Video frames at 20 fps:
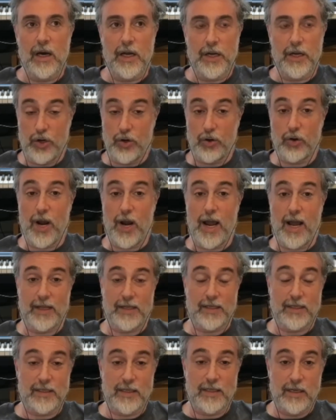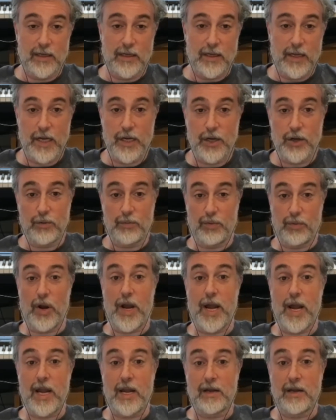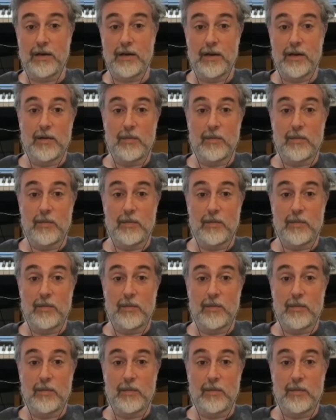neurons in your brain